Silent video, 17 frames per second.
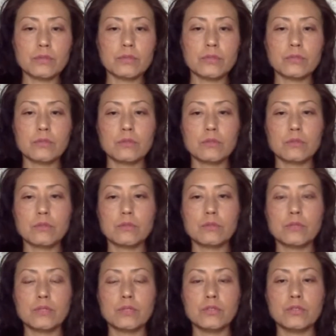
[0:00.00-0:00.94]
So
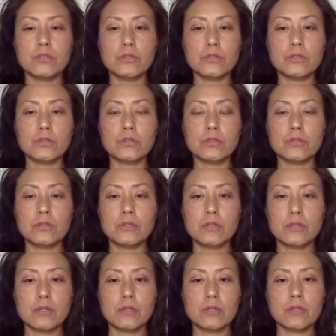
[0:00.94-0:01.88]
when
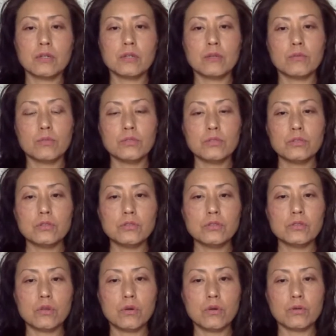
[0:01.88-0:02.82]
you
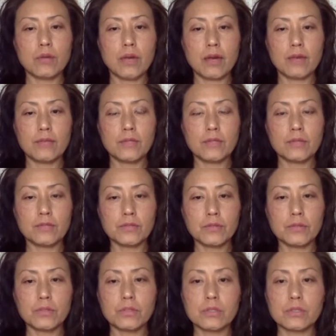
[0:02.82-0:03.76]
don't have enough for
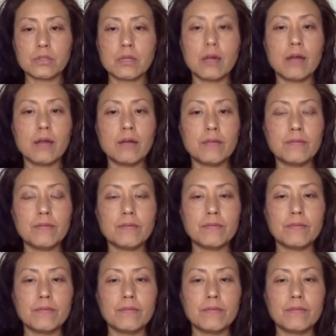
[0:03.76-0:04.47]
yourself,